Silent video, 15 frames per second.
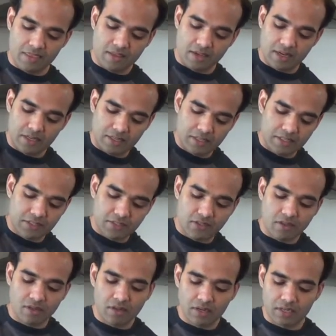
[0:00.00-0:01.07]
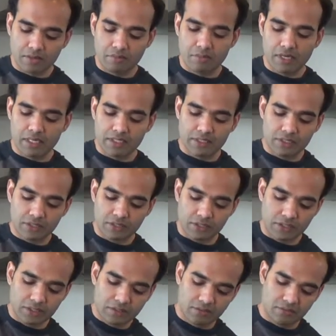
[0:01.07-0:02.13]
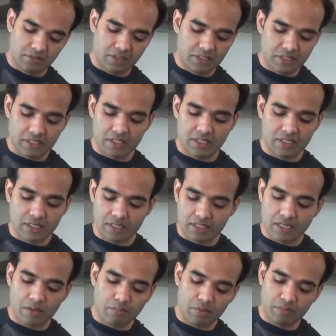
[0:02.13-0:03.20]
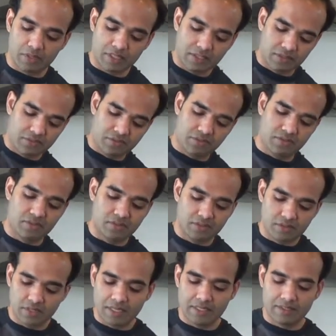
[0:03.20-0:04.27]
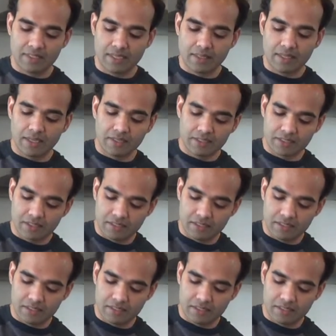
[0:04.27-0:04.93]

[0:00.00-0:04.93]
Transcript: until it's all combined and good. It just takes a couple minutes, less than that.